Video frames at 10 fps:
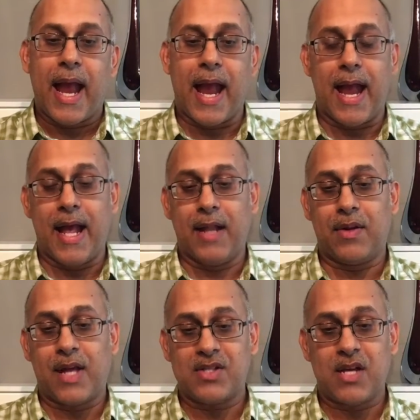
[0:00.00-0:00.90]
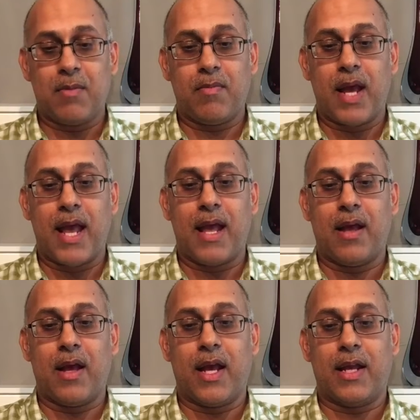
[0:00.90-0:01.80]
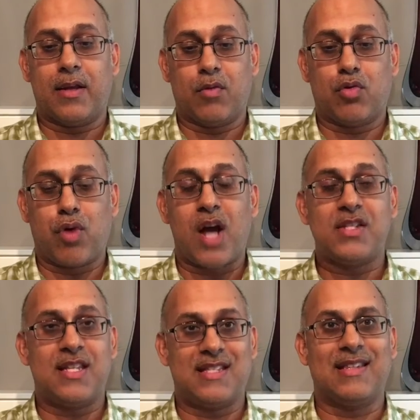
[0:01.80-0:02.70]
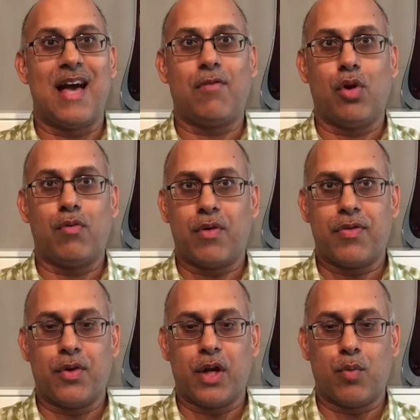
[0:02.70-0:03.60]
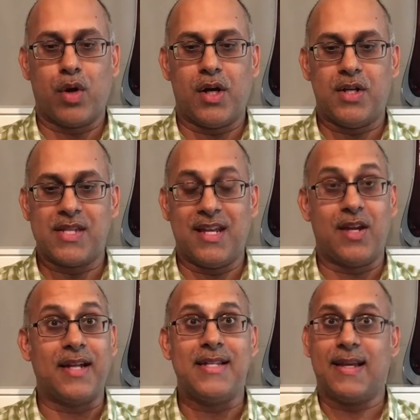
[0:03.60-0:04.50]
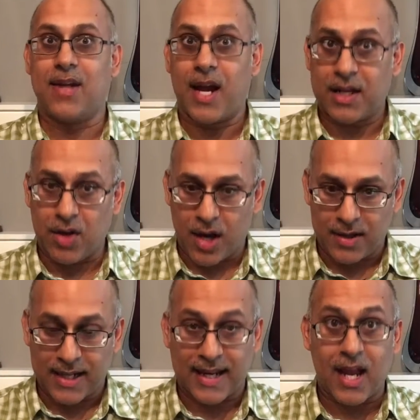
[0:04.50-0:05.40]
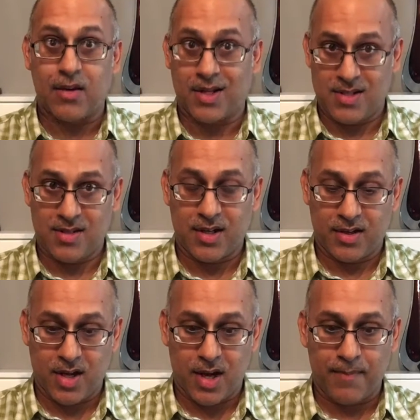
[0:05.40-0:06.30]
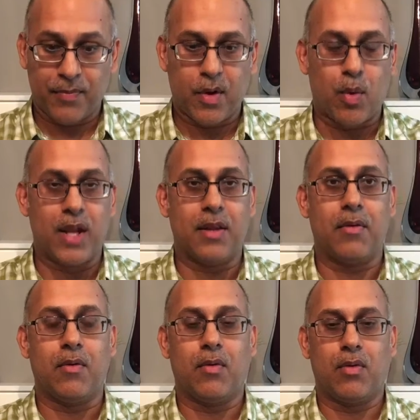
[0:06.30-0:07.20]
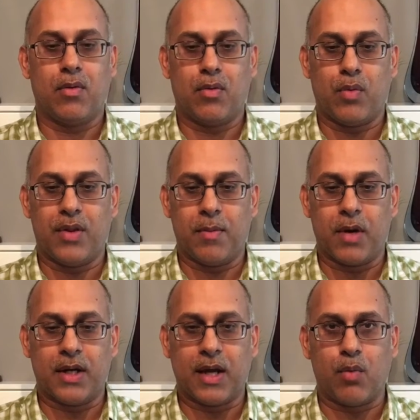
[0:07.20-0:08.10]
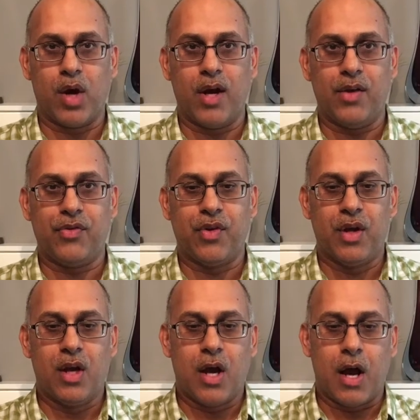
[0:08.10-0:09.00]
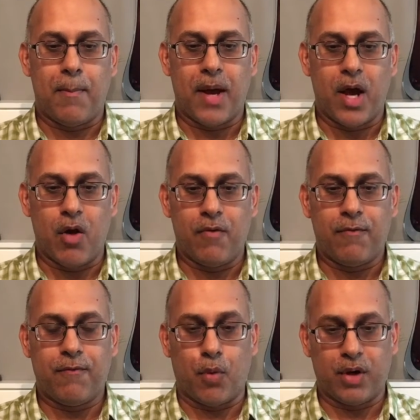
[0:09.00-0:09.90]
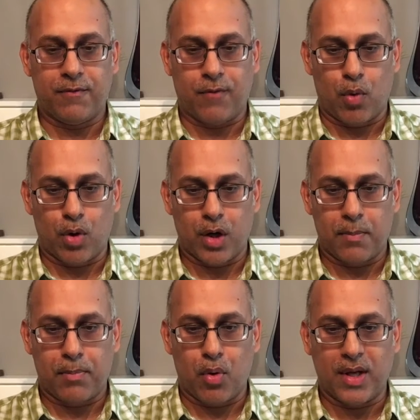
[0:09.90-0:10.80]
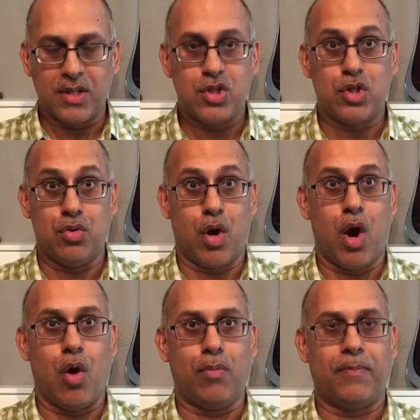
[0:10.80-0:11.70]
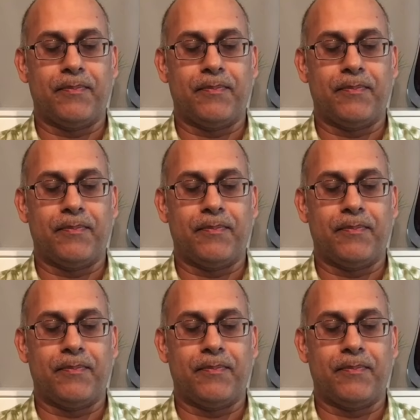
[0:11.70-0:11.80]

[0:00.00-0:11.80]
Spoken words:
and the last time it crossed this level over 30 was in 1999. Again, 1999, when the market was about 44.20.